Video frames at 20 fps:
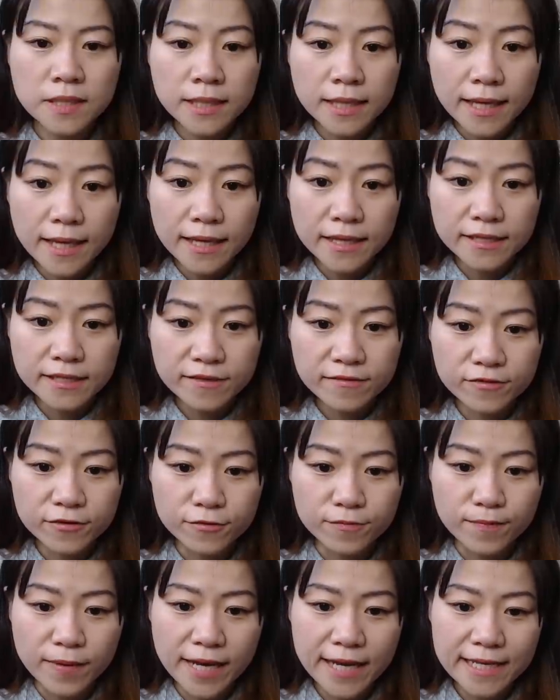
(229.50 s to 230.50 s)
of the eyeliner,
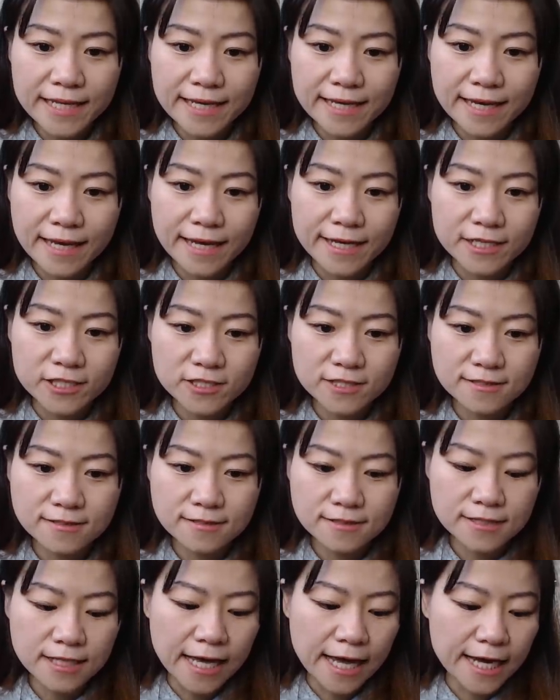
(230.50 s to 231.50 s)
but that's
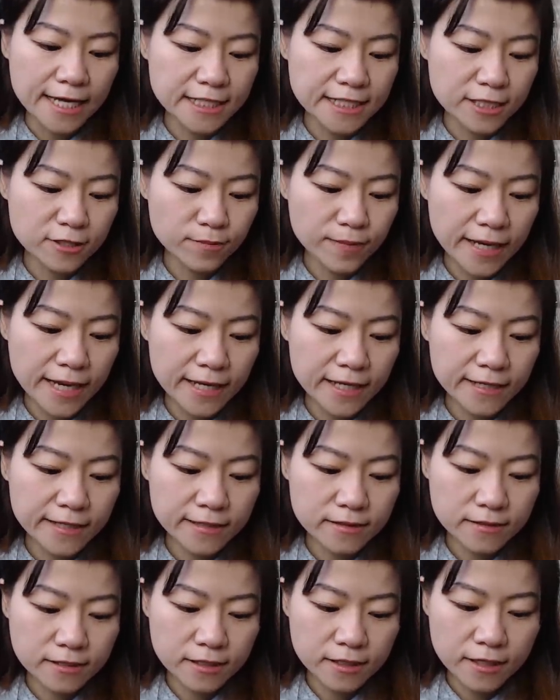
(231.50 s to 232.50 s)
okay. It'll work fine
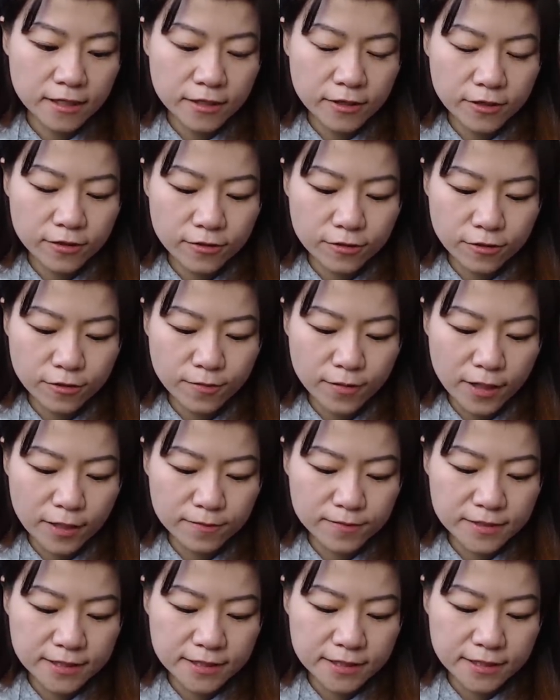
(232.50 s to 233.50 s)
because
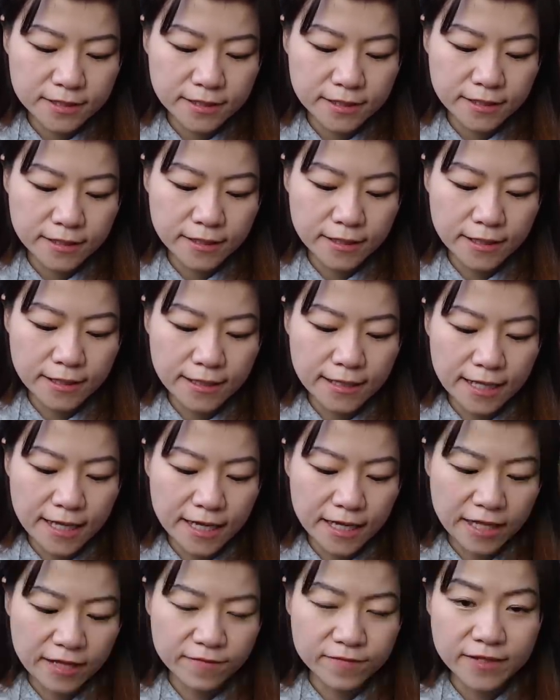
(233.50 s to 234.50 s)
I'm a professional.
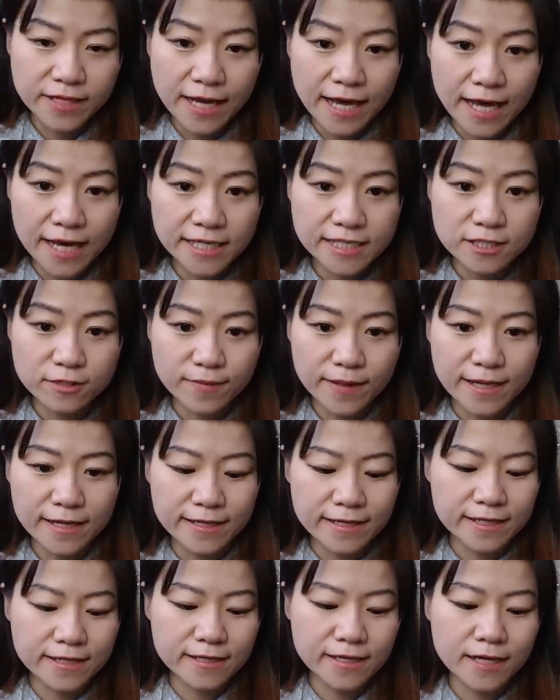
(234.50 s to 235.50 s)

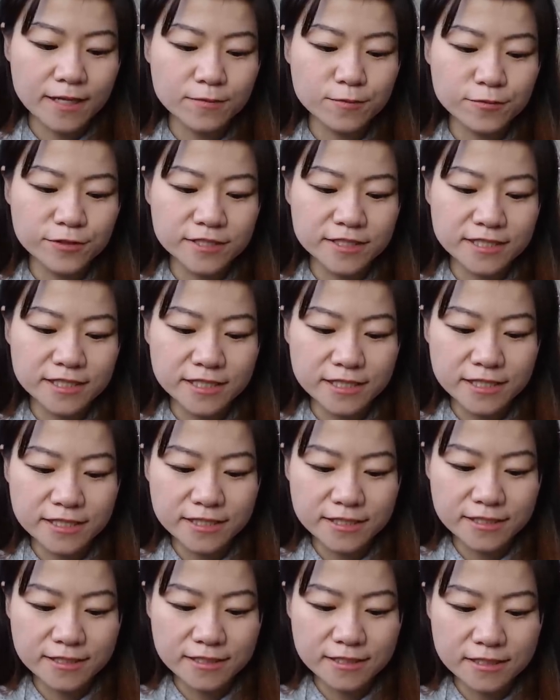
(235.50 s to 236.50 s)
So now,
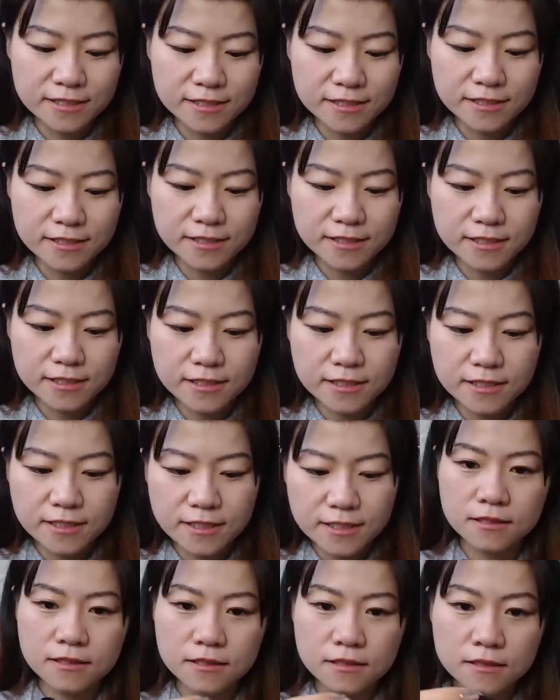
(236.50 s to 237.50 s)
once
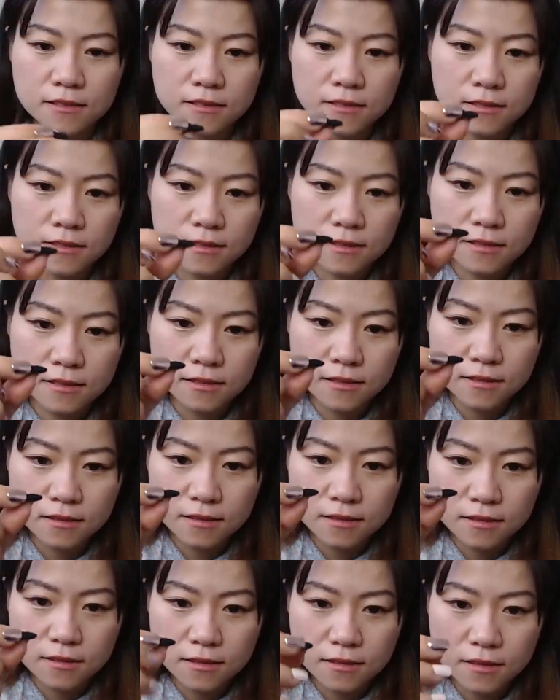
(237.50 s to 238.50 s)
I've got that, I'm going
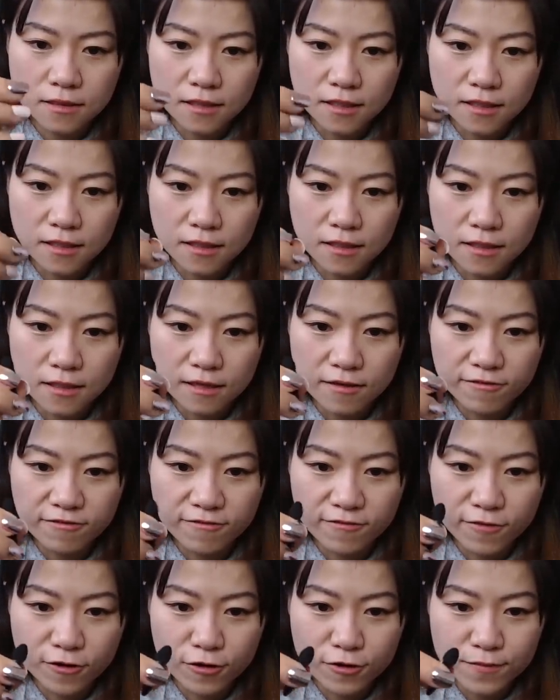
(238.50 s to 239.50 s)
to take this little
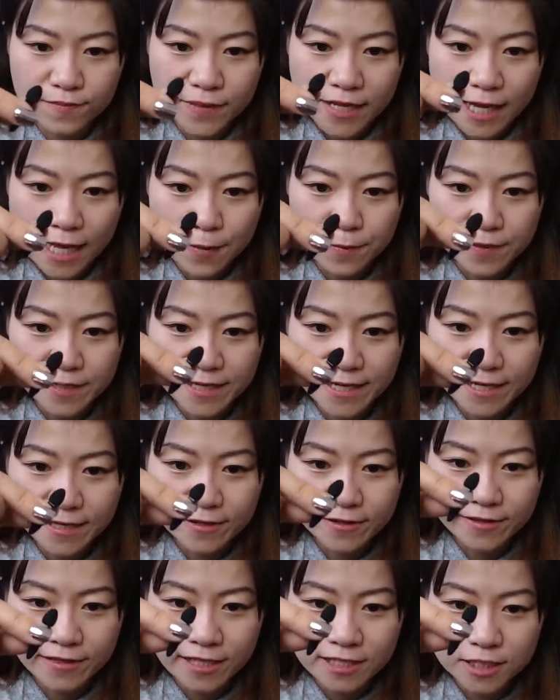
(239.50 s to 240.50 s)
tool that comes in
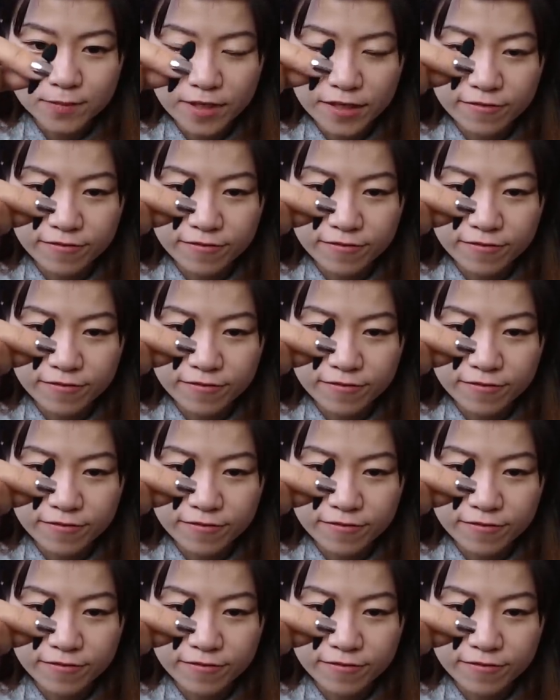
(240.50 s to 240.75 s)
the